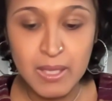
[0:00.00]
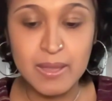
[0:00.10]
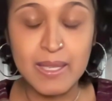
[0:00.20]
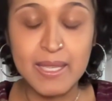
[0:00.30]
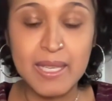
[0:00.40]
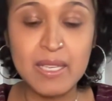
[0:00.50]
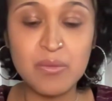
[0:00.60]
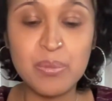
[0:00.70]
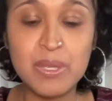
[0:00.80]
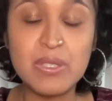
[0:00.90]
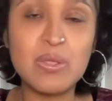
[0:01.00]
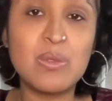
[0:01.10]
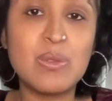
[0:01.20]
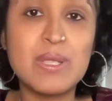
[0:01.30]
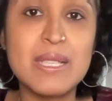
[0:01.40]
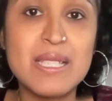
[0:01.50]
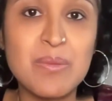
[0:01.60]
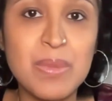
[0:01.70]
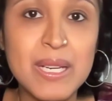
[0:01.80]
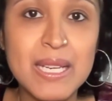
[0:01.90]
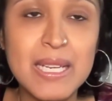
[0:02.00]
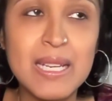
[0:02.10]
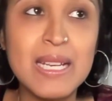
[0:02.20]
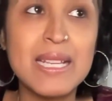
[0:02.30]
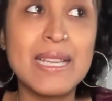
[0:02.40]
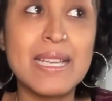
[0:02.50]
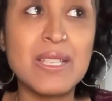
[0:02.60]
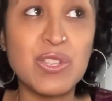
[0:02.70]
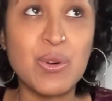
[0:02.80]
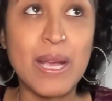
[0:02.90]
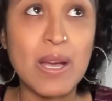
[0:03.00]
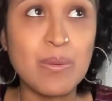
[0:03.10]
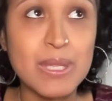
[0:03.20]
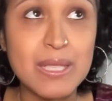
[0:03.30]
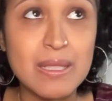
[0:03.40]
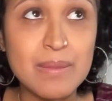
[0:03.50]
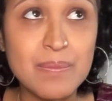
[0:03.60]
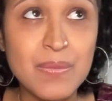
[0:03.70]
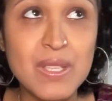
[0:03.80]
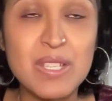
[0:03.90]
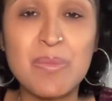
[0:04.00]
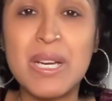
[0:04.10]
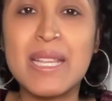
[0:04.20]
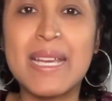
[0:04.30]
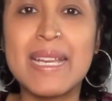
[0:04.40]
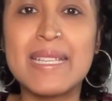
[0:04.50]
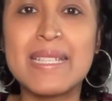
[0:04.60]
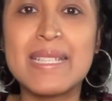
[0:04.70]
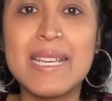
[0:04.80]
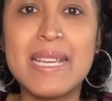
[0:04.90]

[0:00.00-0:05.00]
The King of Pentacles is somebody that is grounded, somebody that has